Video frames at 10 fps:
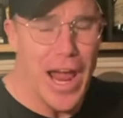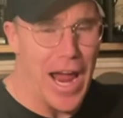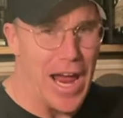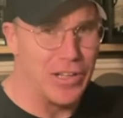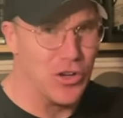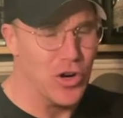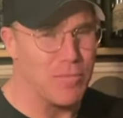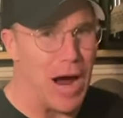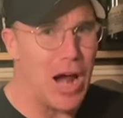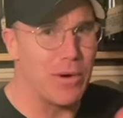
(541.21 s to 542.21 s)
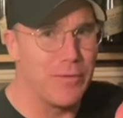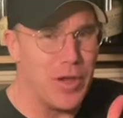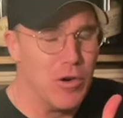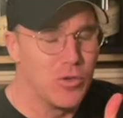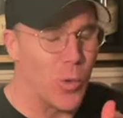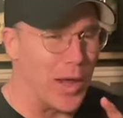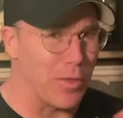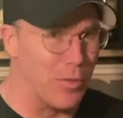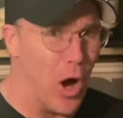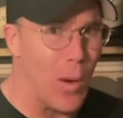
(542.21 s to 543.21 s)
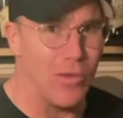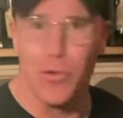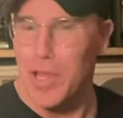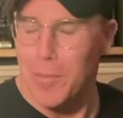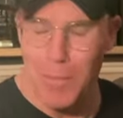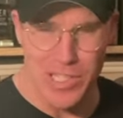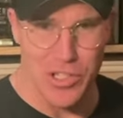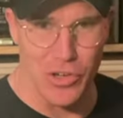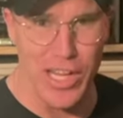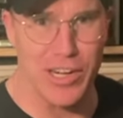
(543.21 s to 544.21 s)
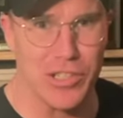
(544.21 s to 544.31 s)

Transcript: and doing my reviews with no other than Mr. Liquor